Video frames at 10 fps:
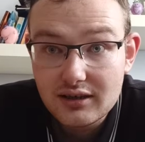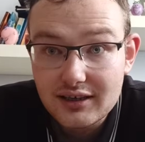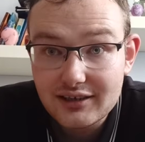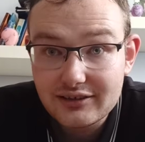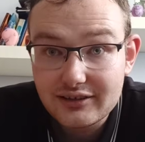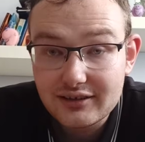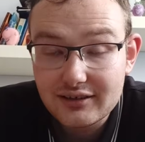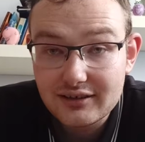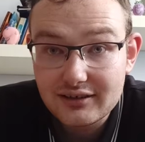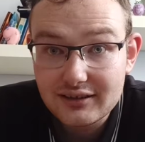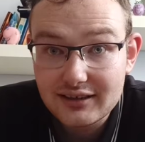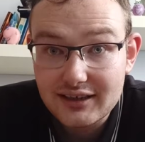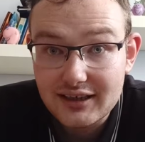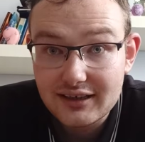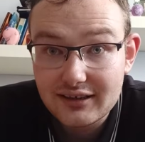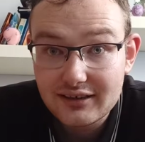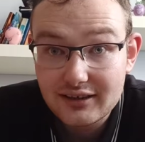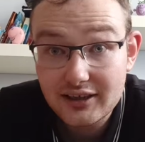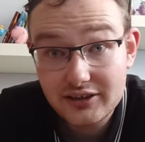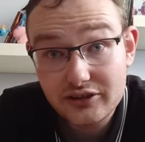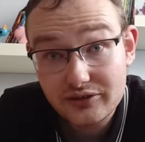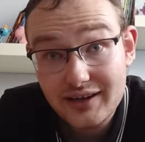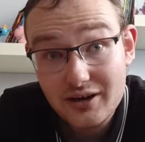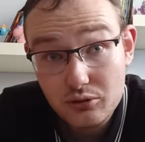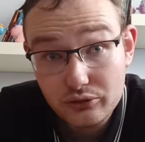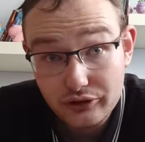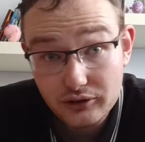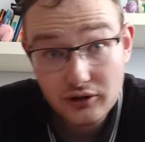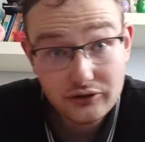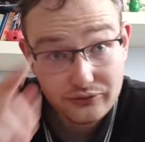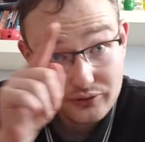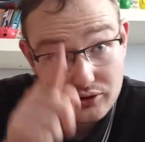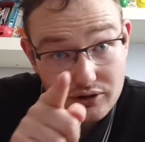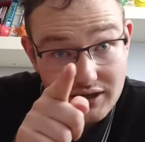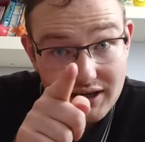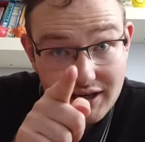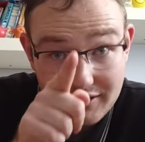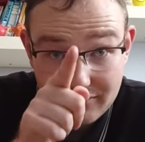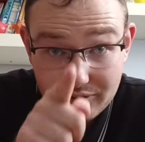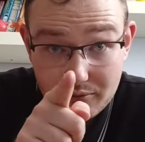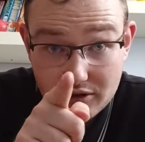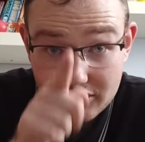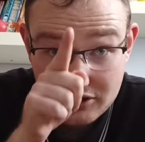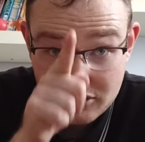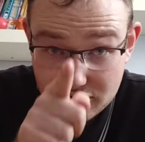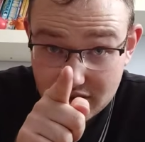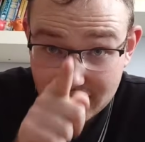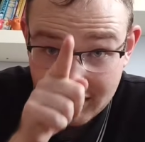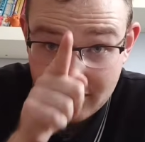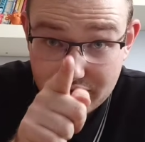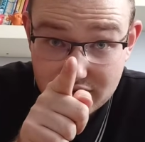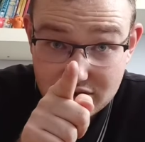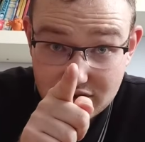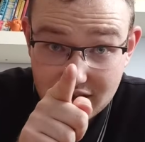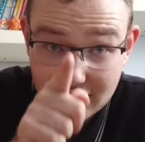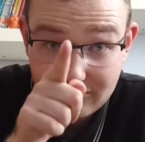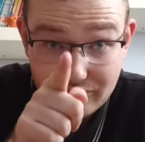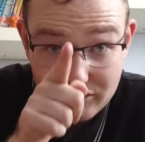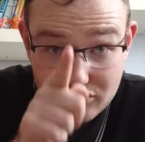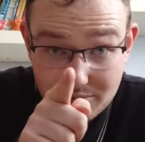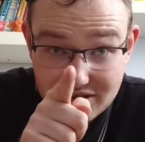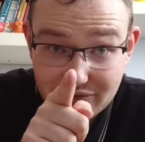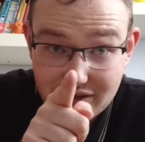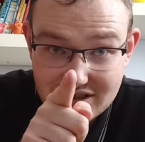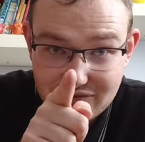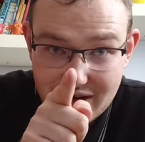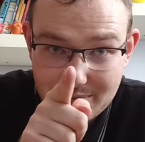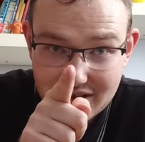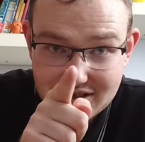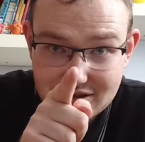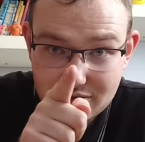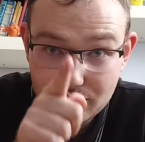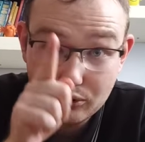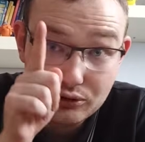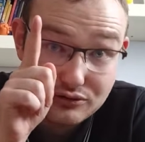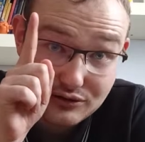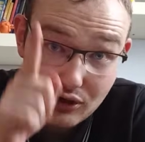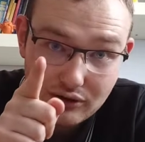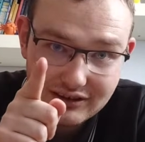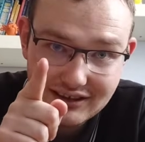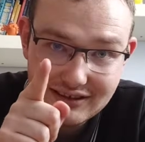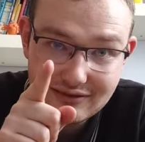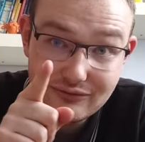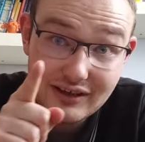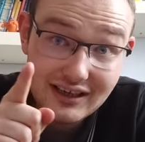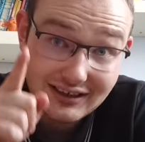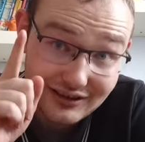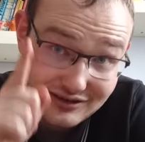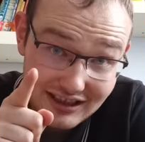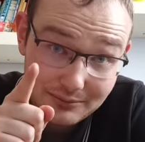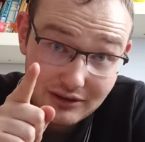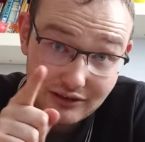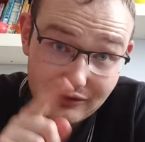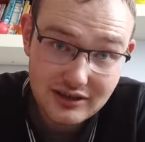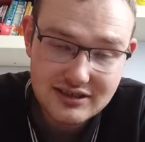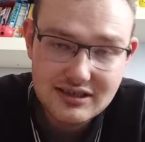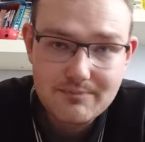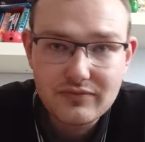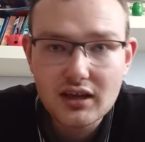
And, yeah. And that also goes for everyone in the Thomas and Friends fan base who's not Dylan, that you take my advice.